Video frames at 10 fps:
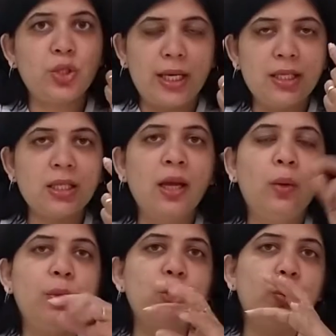gels,
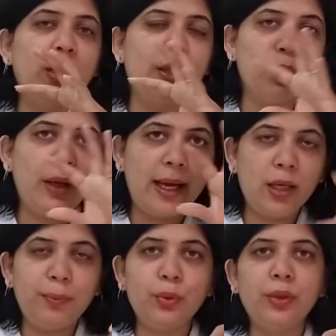which will
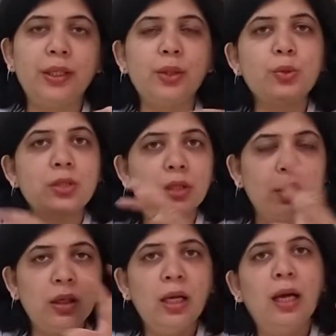help to reduce the
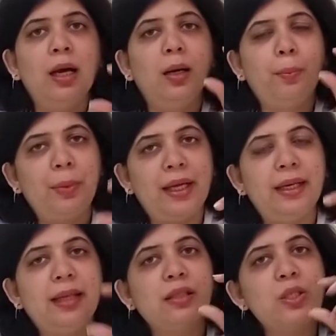
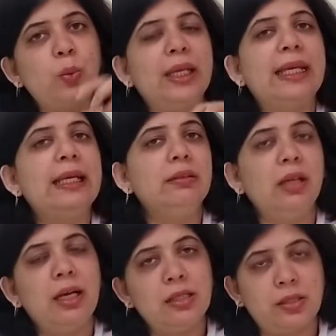pain and the swelling in
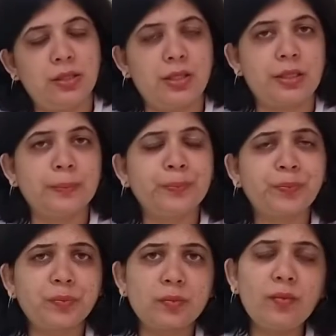the ulcers.
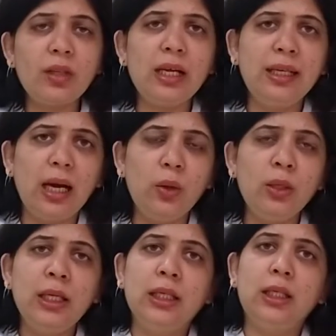Now,
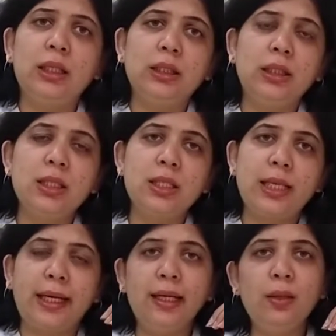the
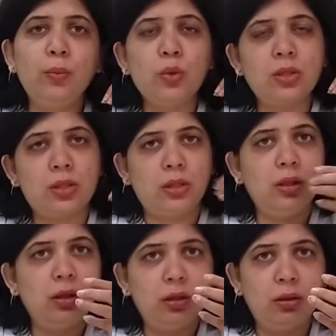second most
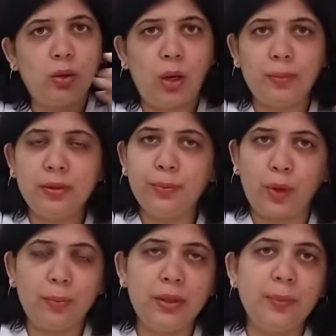common
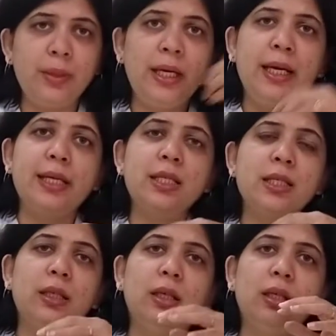problem is